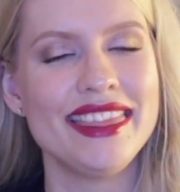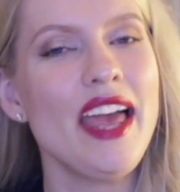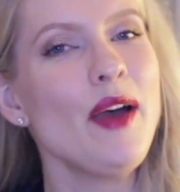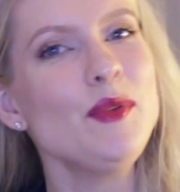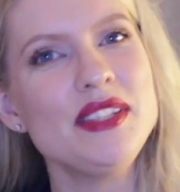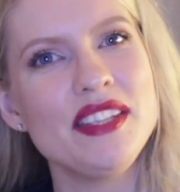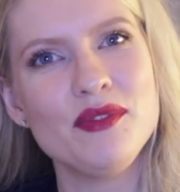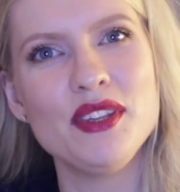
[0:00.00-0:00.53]
that
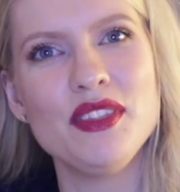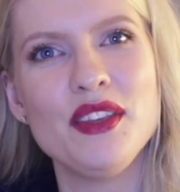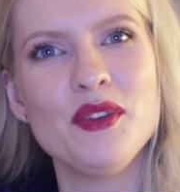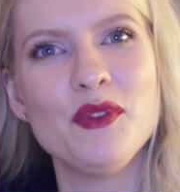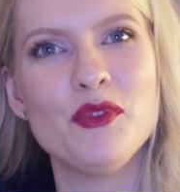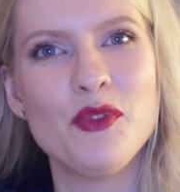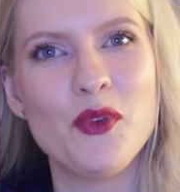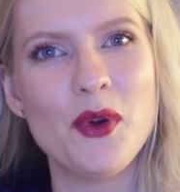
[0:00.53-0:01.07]
was
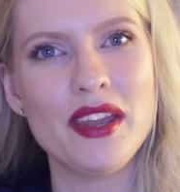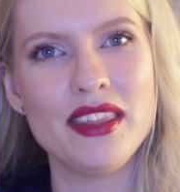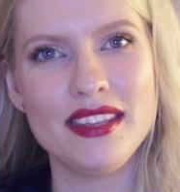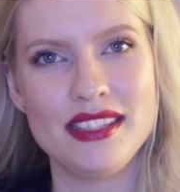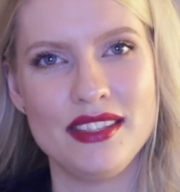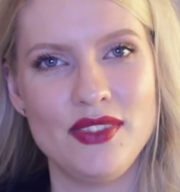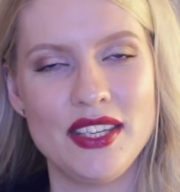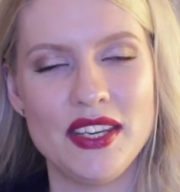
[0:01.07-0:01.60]
everything for
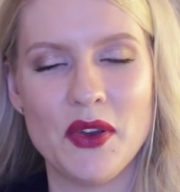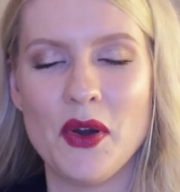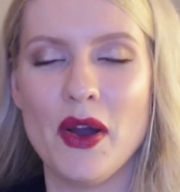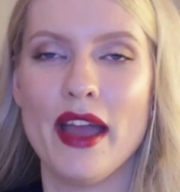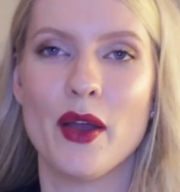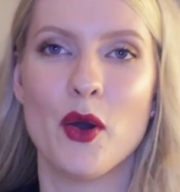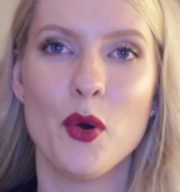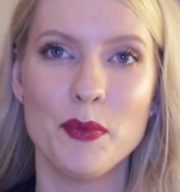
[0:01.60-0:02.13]
this video.
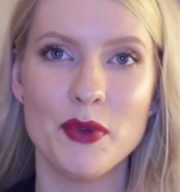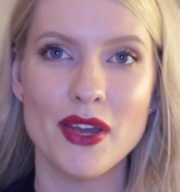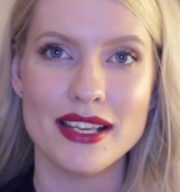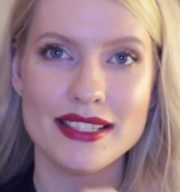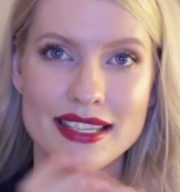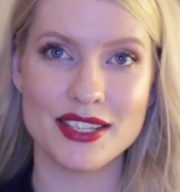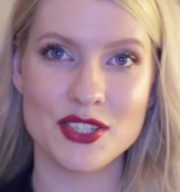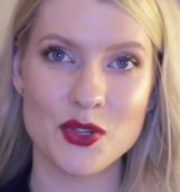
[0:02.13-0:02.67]
I hope you
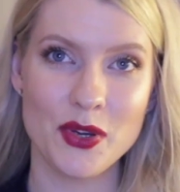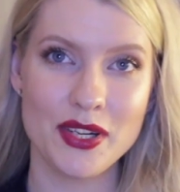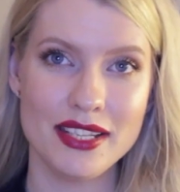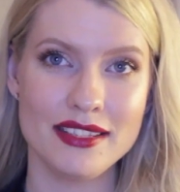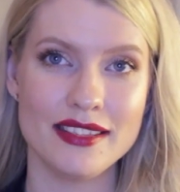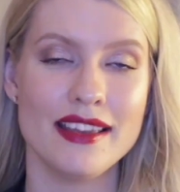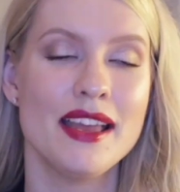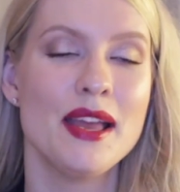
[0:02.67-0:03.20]
guys enjoyed
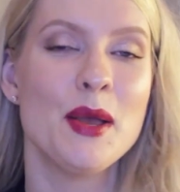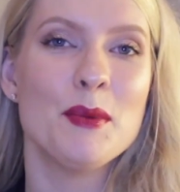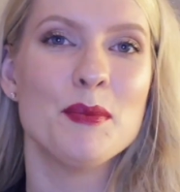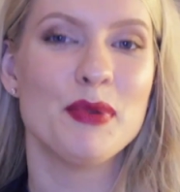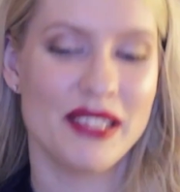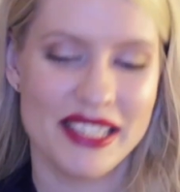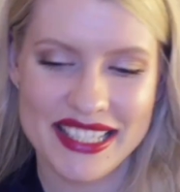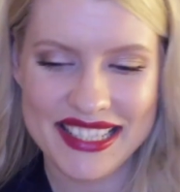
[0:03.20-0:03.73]
it.
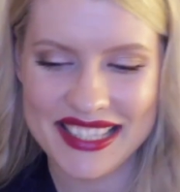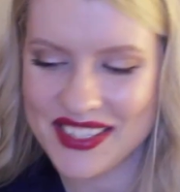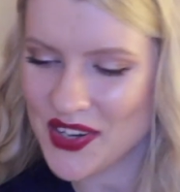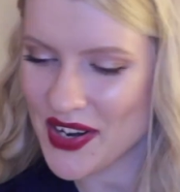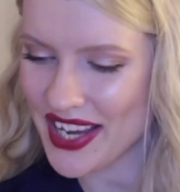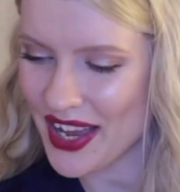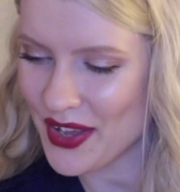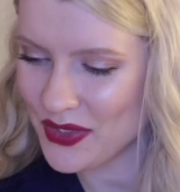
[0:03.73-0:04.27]
Please
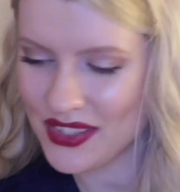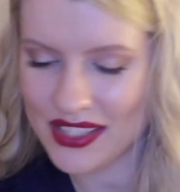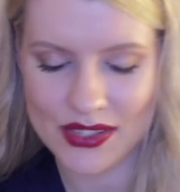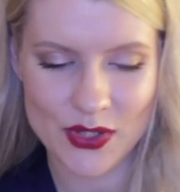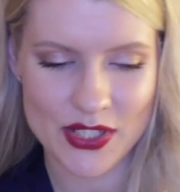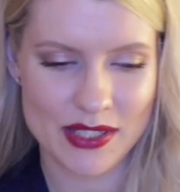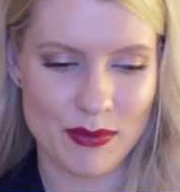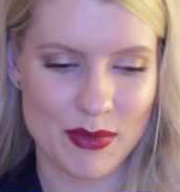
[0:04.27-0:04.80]
try out these
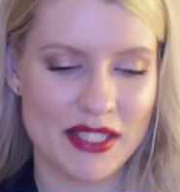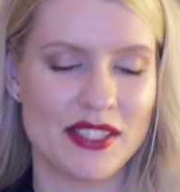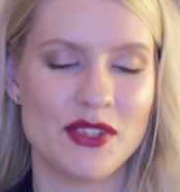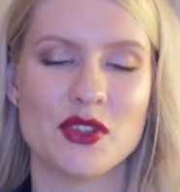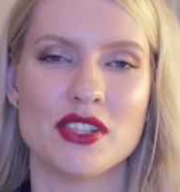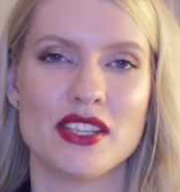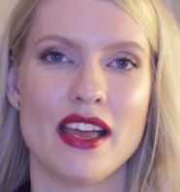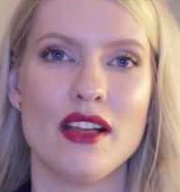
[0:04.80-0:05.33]
recipes
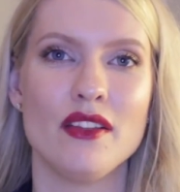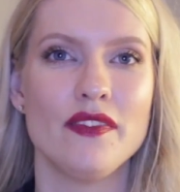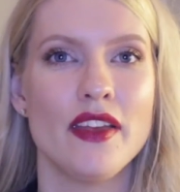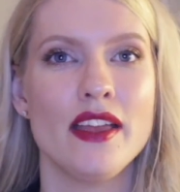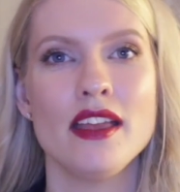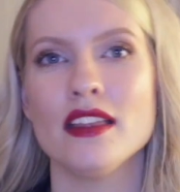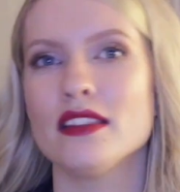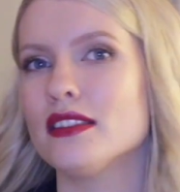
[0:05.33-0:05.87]

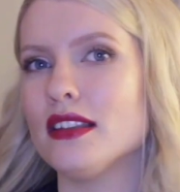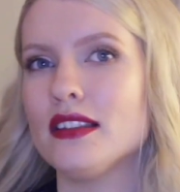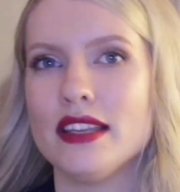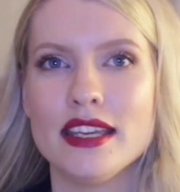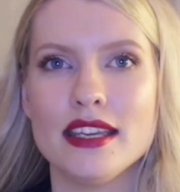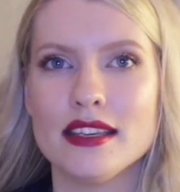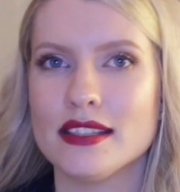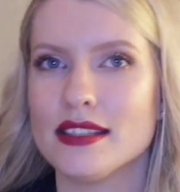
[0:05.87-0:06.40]
yourself. The
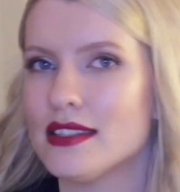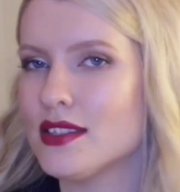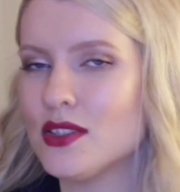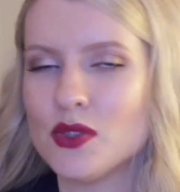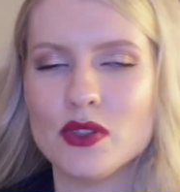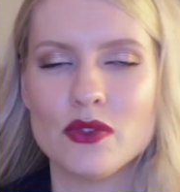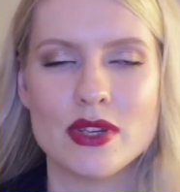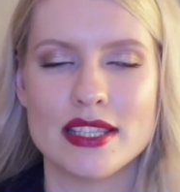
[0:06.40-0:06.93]
links to
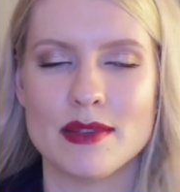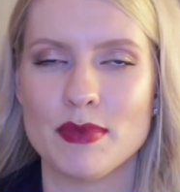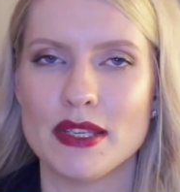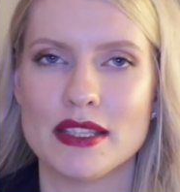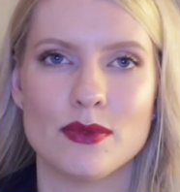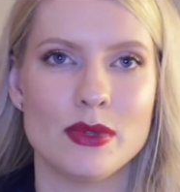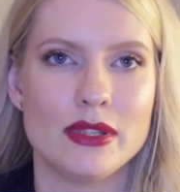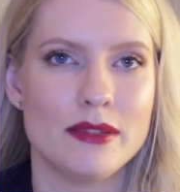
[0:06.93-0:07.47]
the
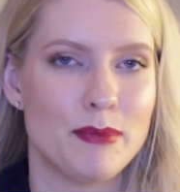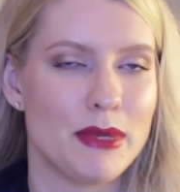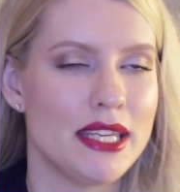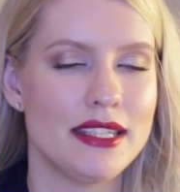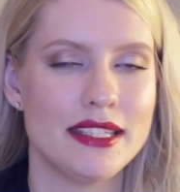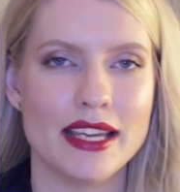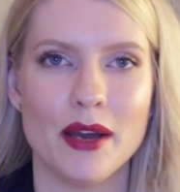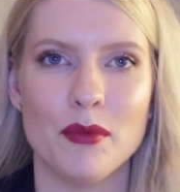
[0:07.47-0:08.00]
recipes will
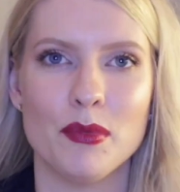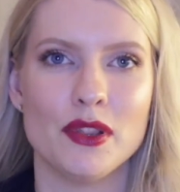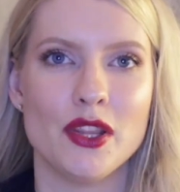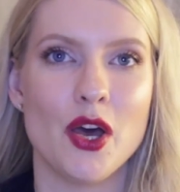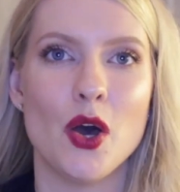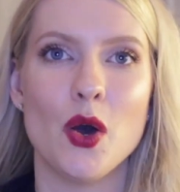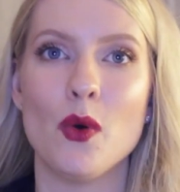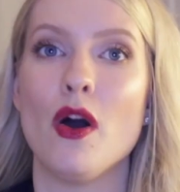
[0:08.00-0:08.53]
be down
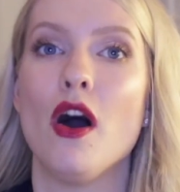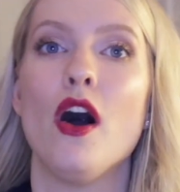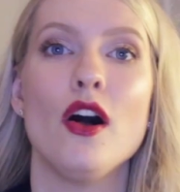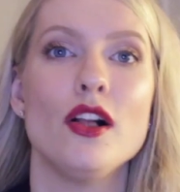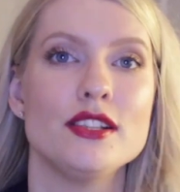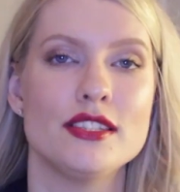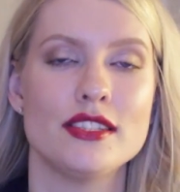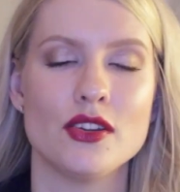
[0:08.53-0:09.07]
below.
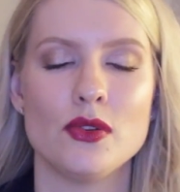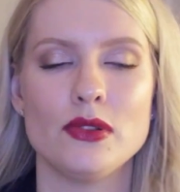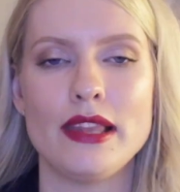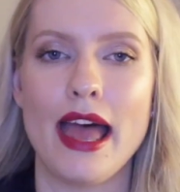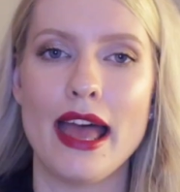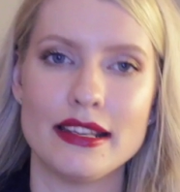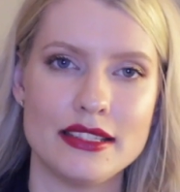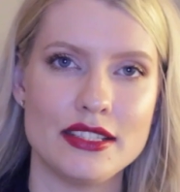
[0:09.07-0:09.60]
Also
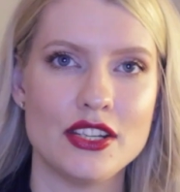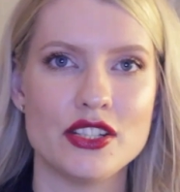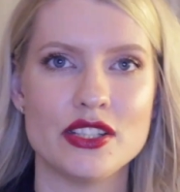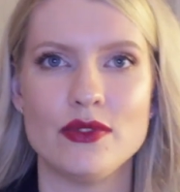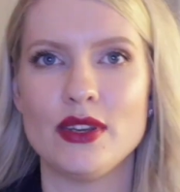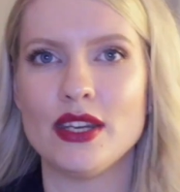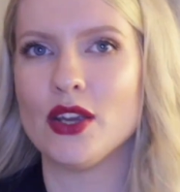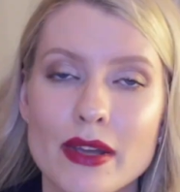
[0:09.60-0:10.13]
last year's
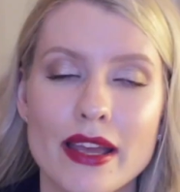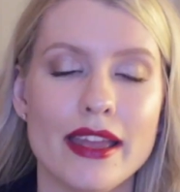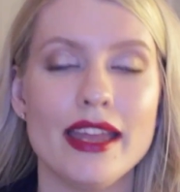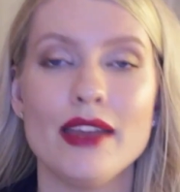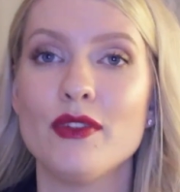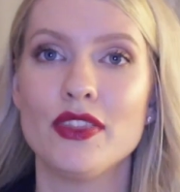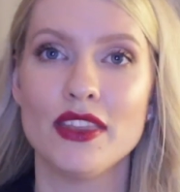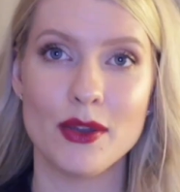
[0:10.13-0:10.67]
video,
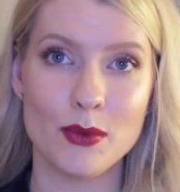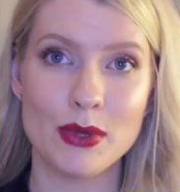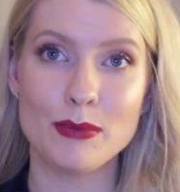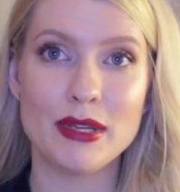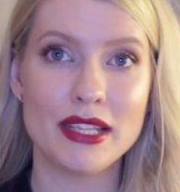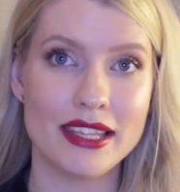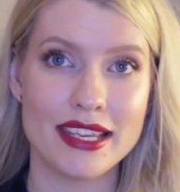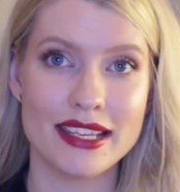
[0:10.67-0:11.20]
everything will
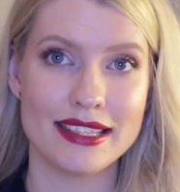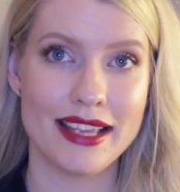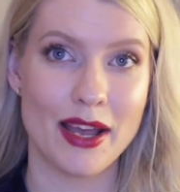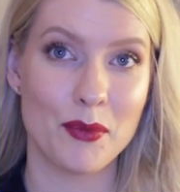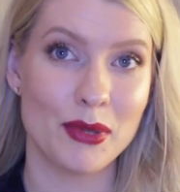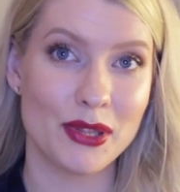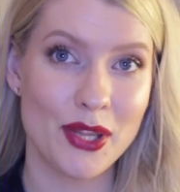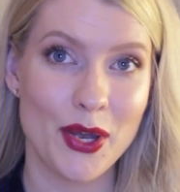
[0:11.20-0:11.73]
be linked
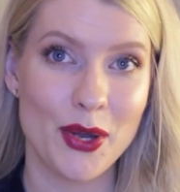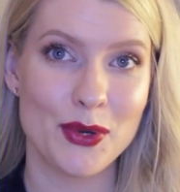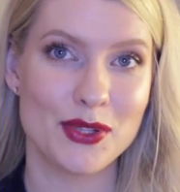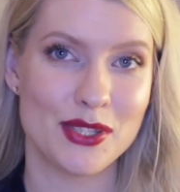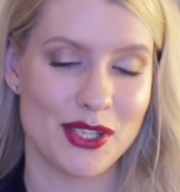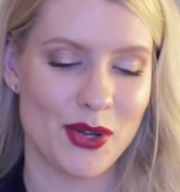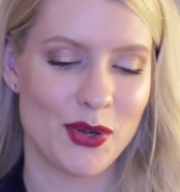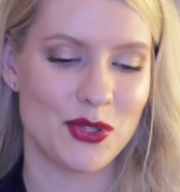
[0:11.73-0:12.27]
down below,
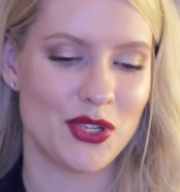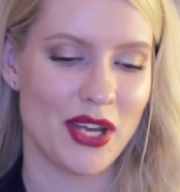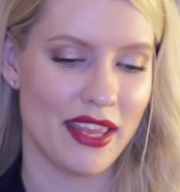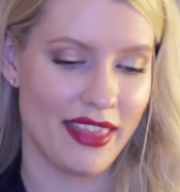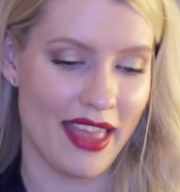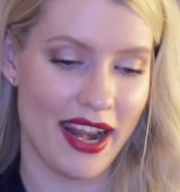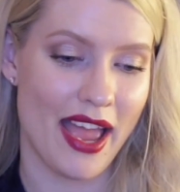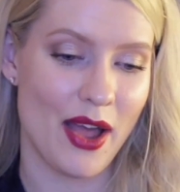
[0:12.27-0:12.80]
so check
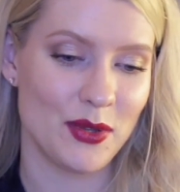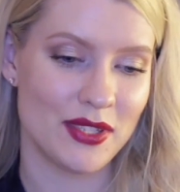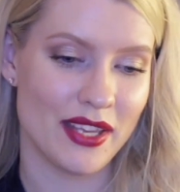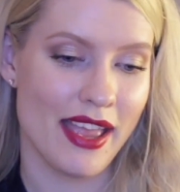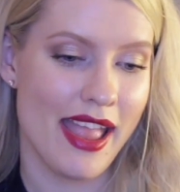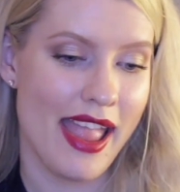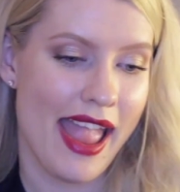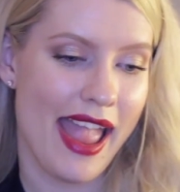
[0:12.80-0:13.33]
that out.
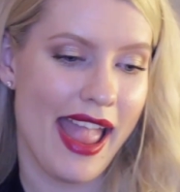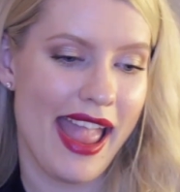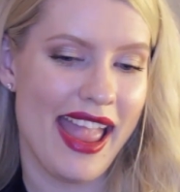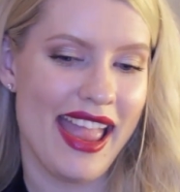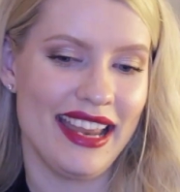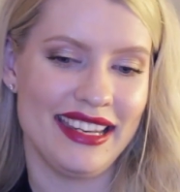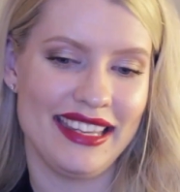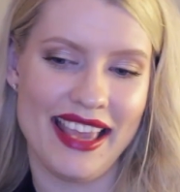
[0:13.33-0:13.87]

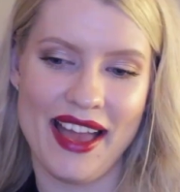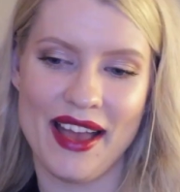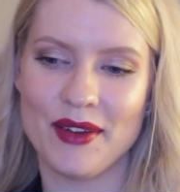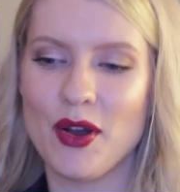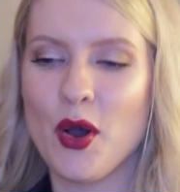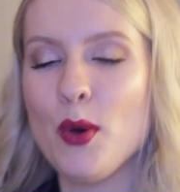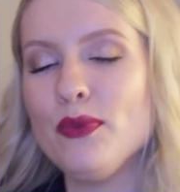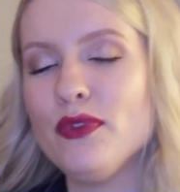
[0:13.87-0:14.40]
And yeah,
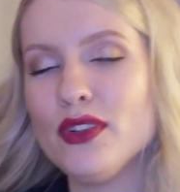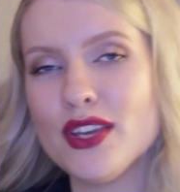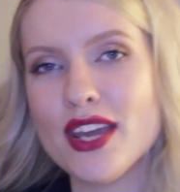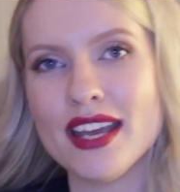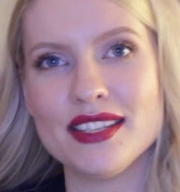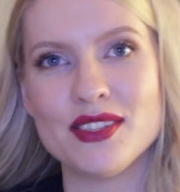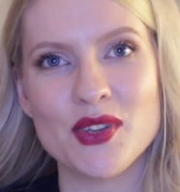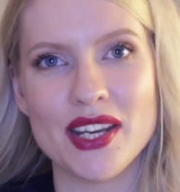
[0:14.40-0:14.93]
hopefully you
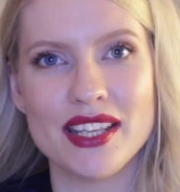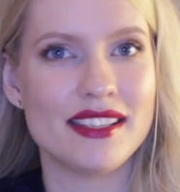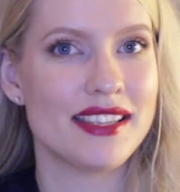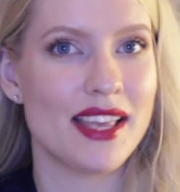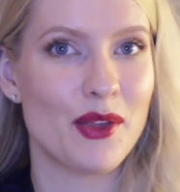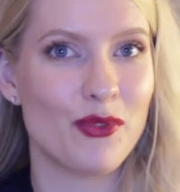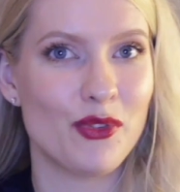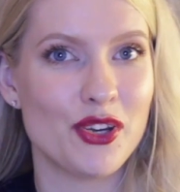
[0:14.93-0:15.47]
guys try these
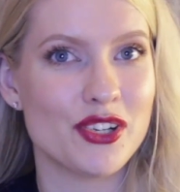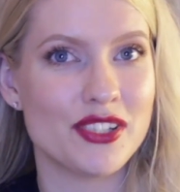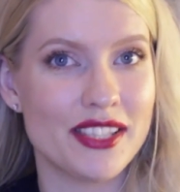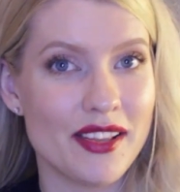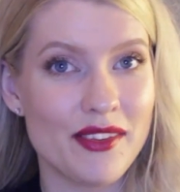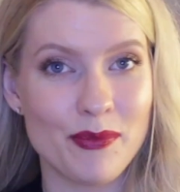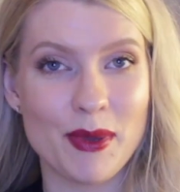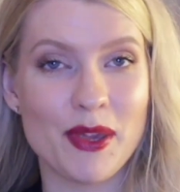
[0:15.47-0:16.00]
out for
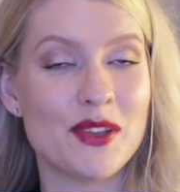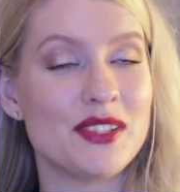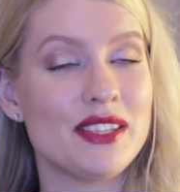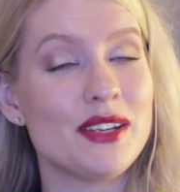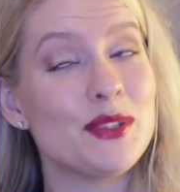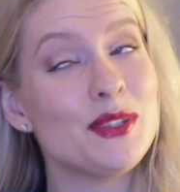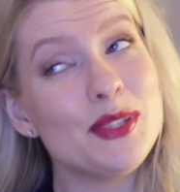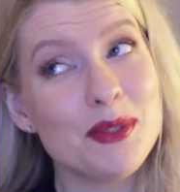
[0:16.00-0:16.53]
yourself because
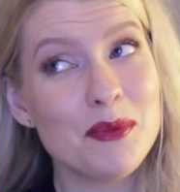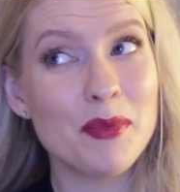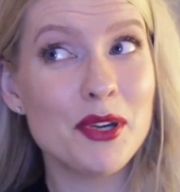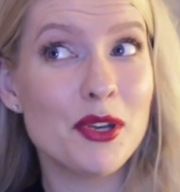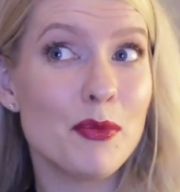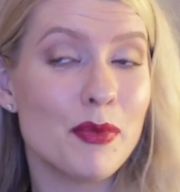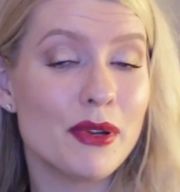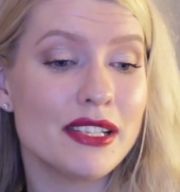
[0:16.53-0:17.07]
they're super
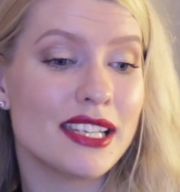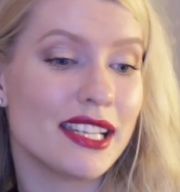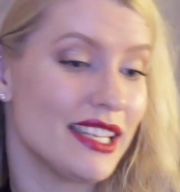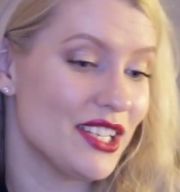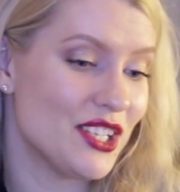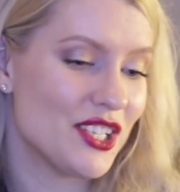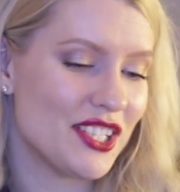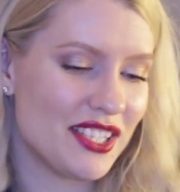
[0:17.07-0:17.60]
duper
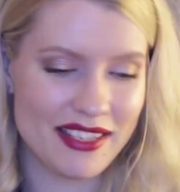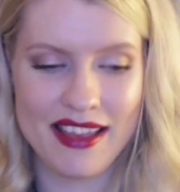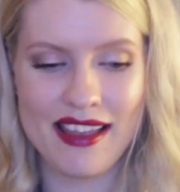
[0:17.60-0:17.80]
delicious.